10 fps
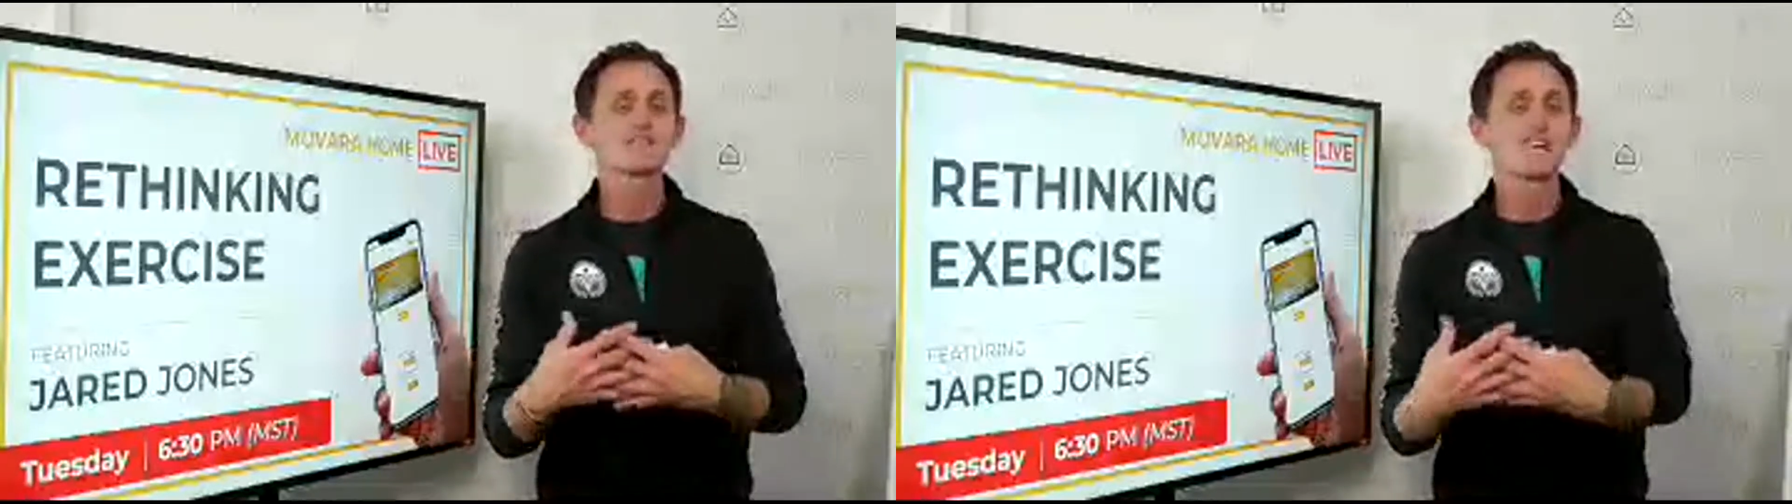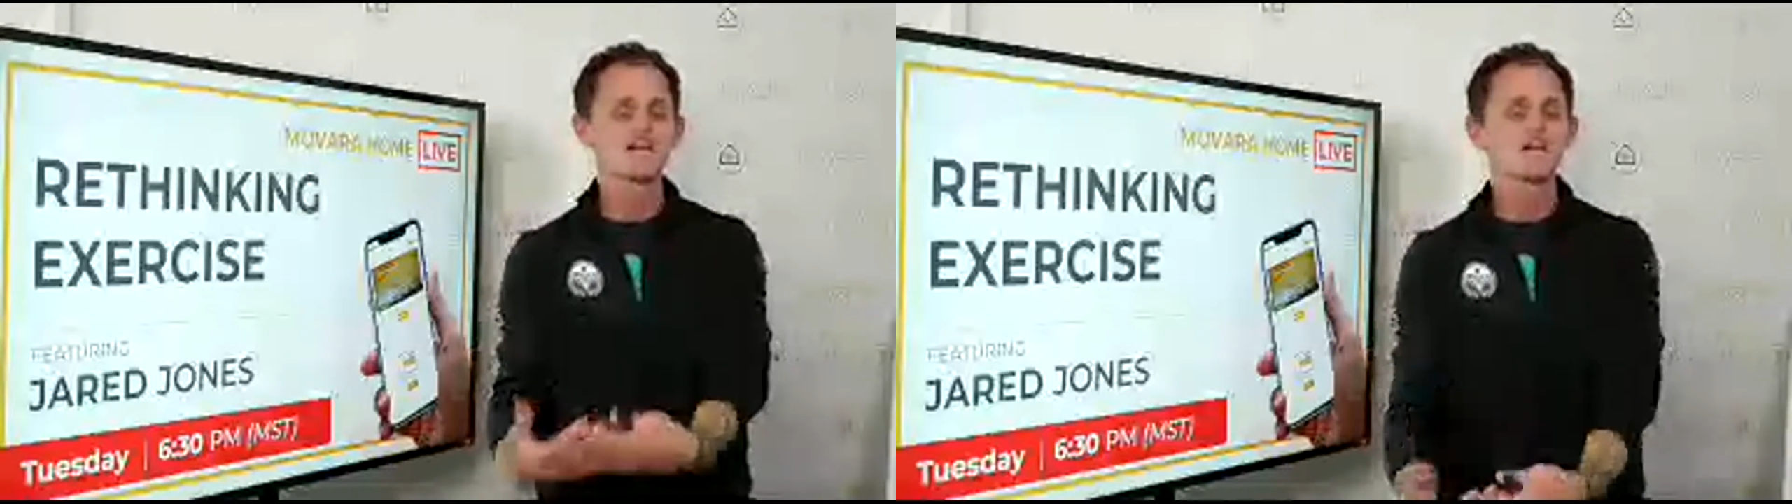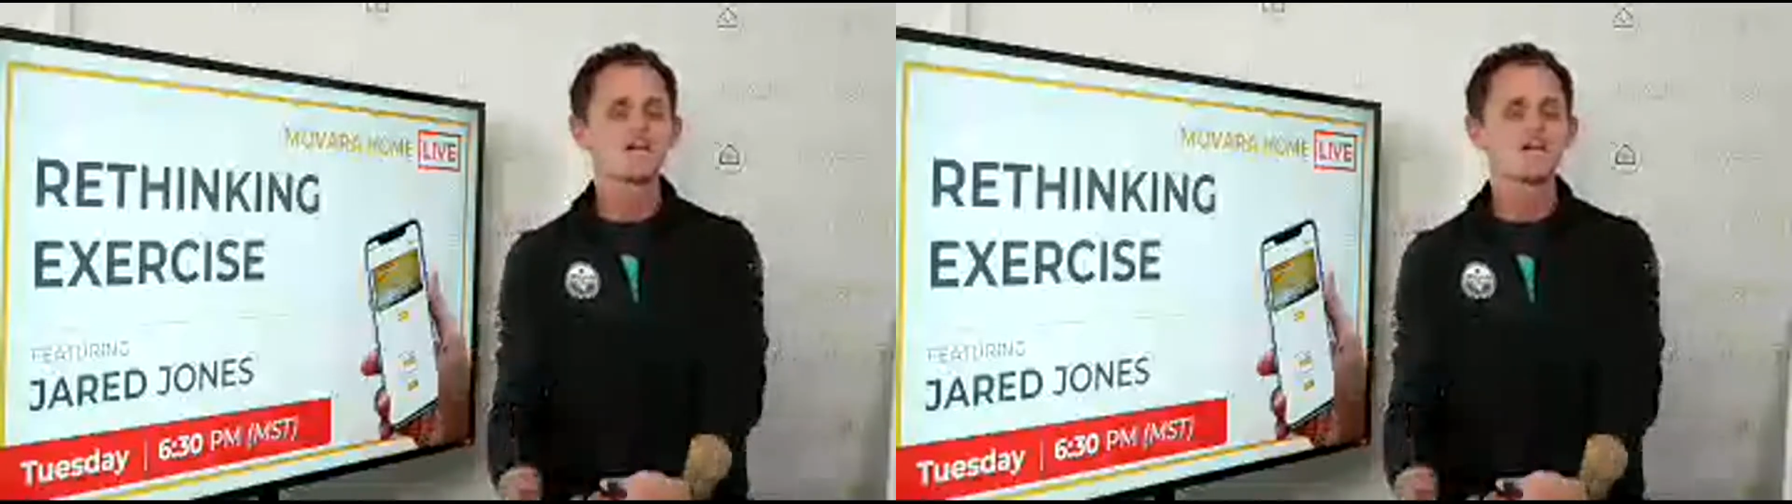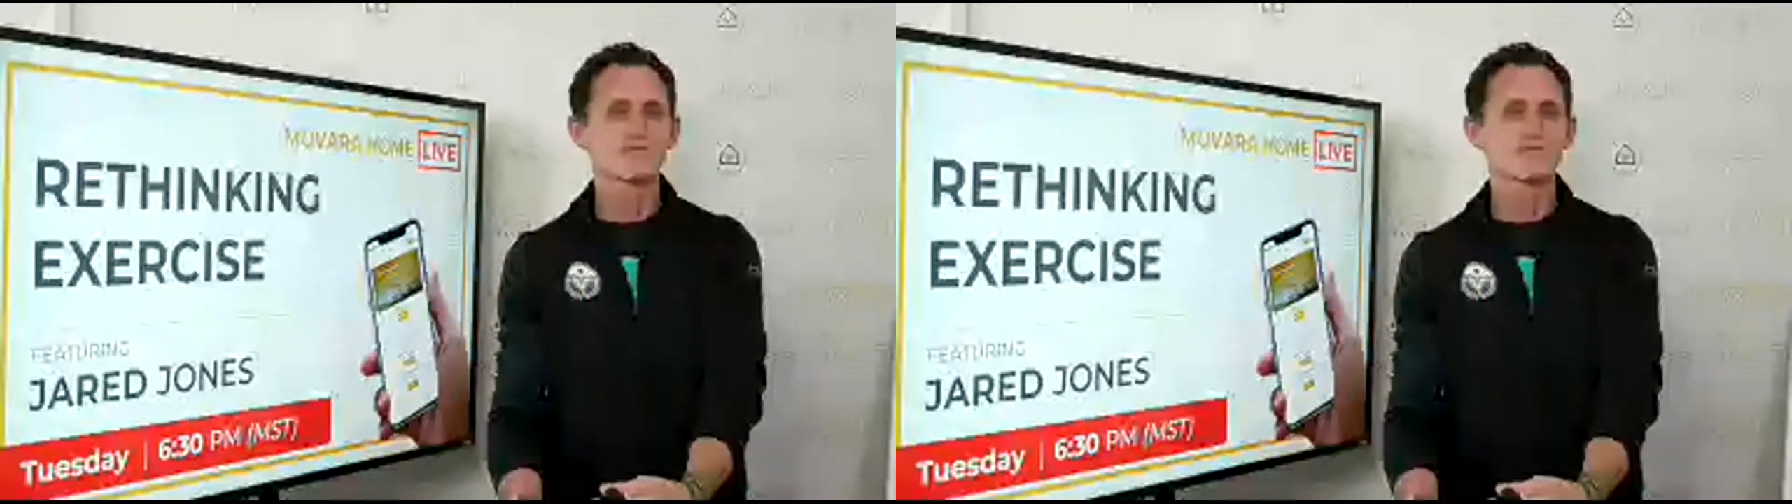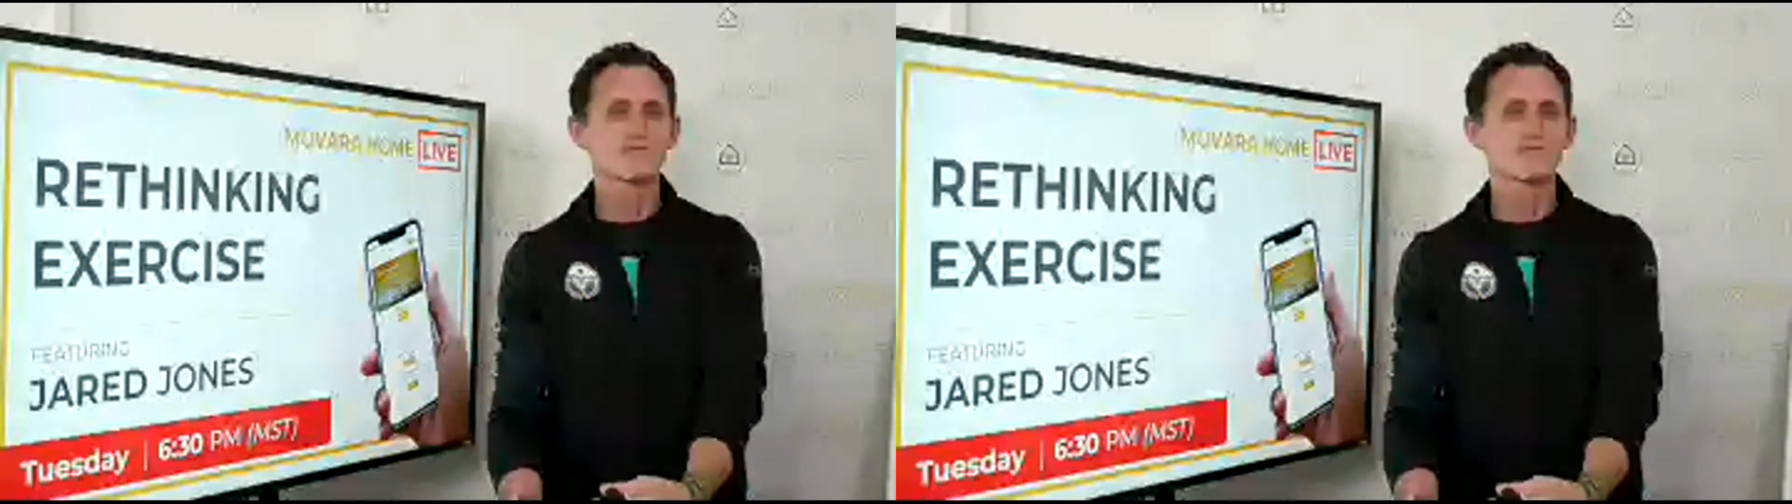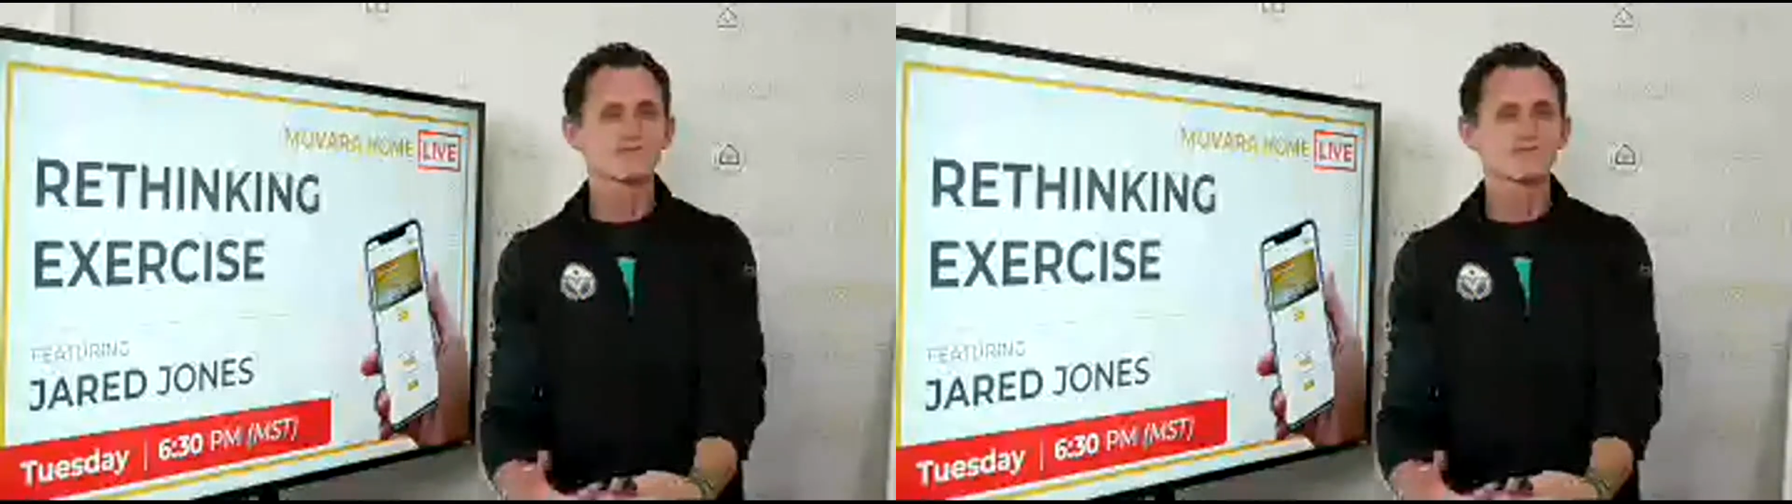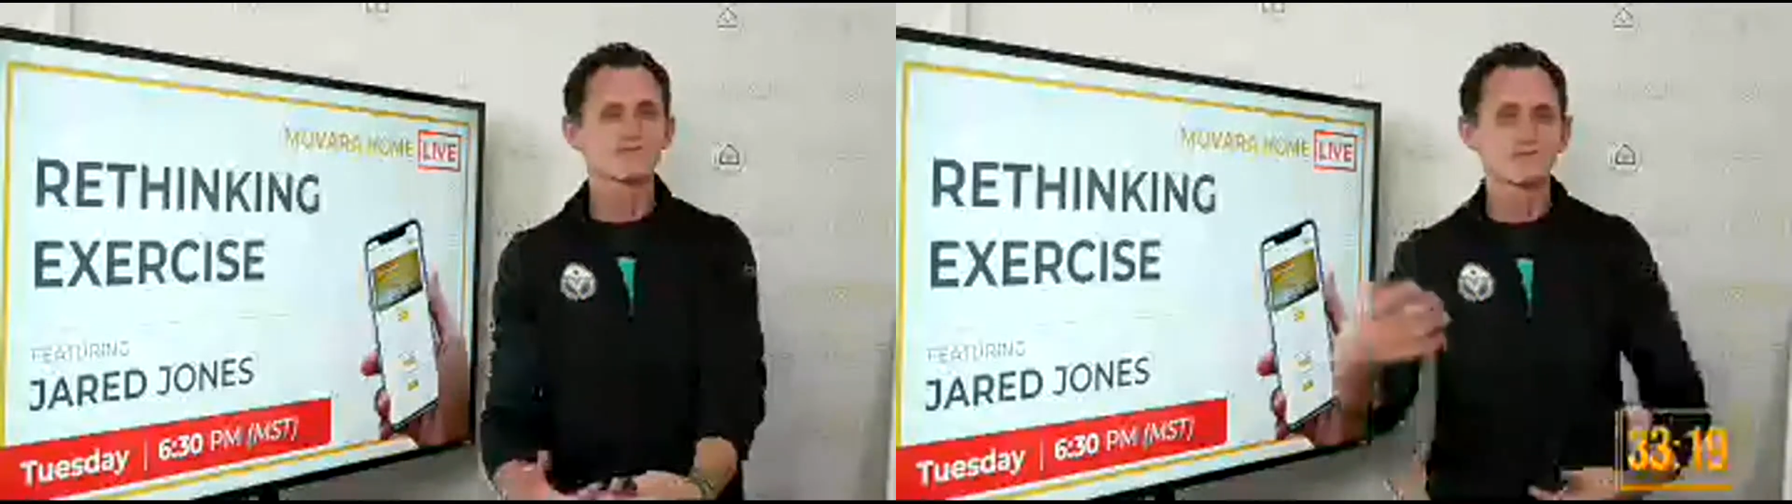enough information to that